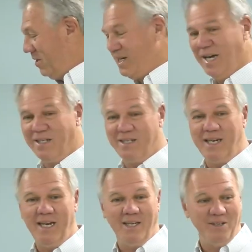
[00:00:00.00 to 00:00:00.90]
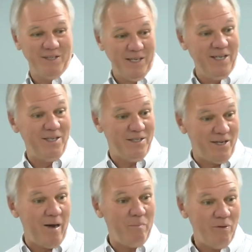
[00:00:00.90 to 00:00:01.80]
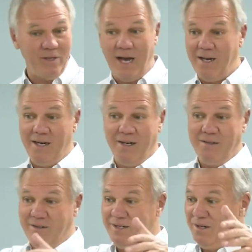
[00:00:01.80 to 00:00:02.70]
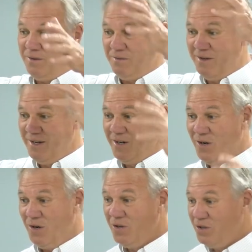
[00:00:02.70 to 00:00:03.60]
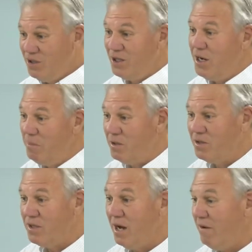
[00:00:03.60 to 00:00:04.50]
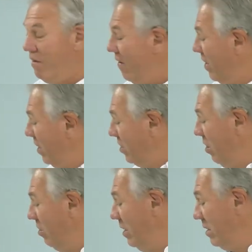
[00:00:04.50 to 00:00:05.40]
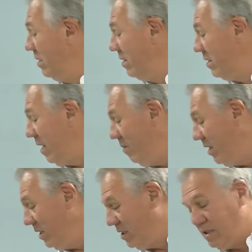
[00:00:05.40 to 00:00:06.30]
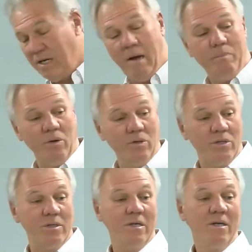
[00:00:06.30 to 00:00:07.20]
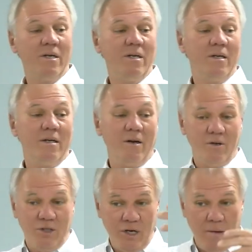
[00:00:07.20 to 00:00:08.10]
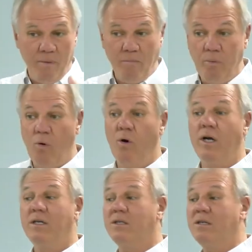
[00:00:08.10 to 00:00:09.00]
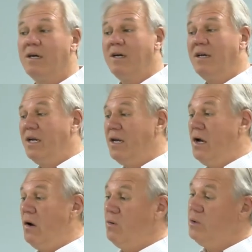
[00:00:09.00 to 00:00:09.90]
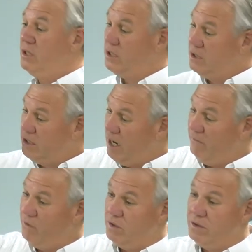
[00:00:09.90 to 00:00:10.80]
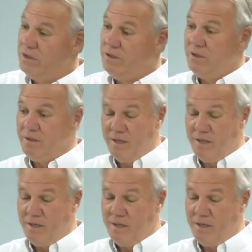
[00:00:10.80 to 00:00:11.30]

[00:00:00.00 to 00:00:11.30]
toward the Dead Sea, and you see these shepherds out there still herding sheep and stuff. So these some of these shepherds or uh, shepherd boys, you know, discovered